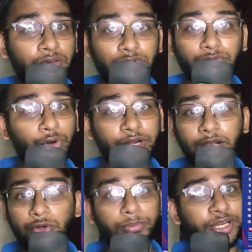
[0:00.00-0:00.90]
we won't
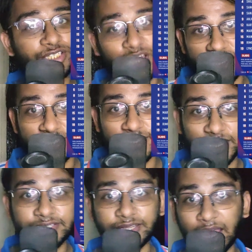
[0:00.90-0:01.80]
get too many chances
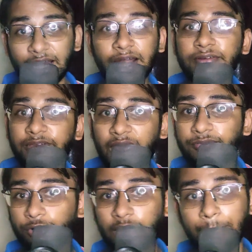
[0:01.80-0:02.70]
against Thailand and we
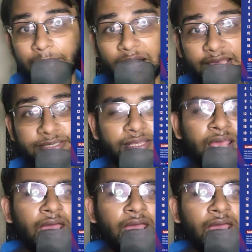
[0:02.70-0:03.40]
have to capitalize.